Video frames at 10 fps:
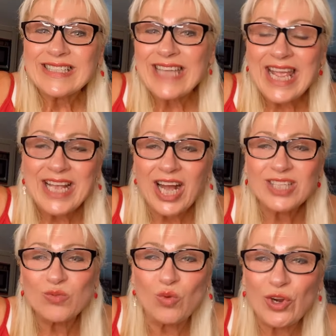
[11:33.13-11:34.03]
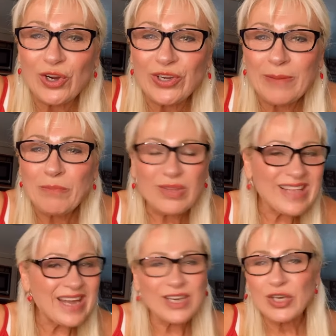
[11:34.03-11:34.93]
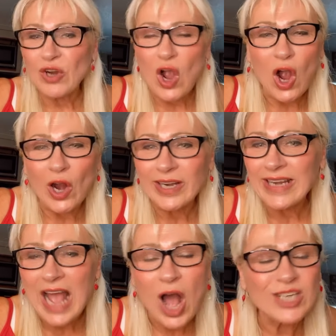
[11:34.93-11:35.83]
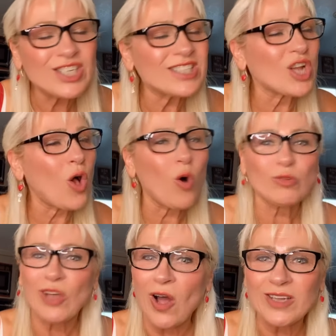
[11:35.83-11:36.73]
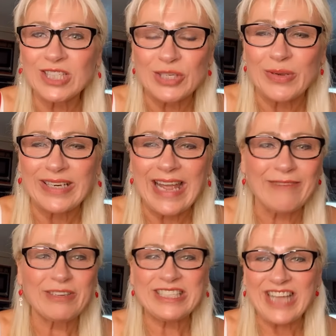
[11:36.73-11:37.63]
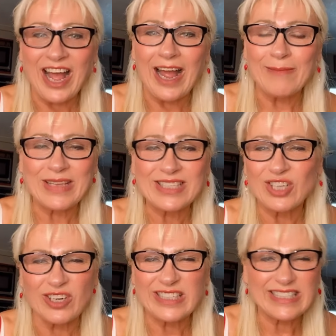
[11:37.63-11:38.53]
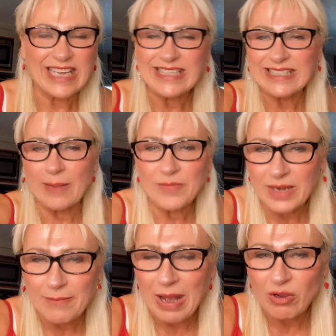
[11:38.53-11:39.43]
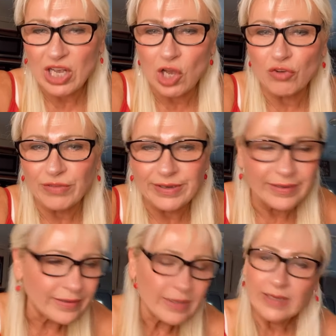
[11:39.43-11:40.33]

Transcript: take God's word and put that in your heart and just hold on to it every time they start to say something about COVID.